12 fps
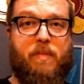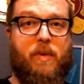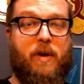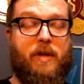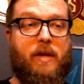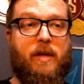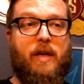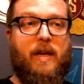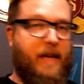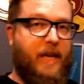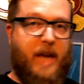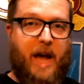on you.
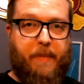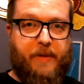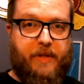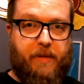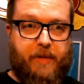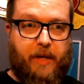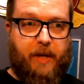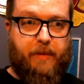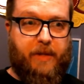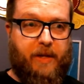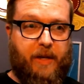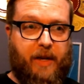It happens
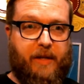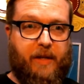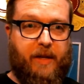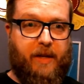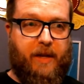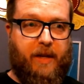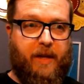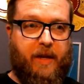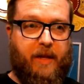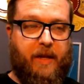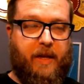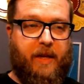sometimes, and it it,
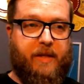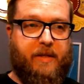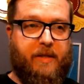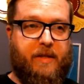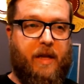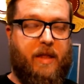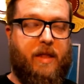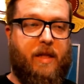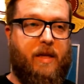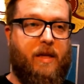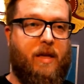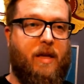it, it is
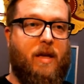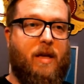nothing,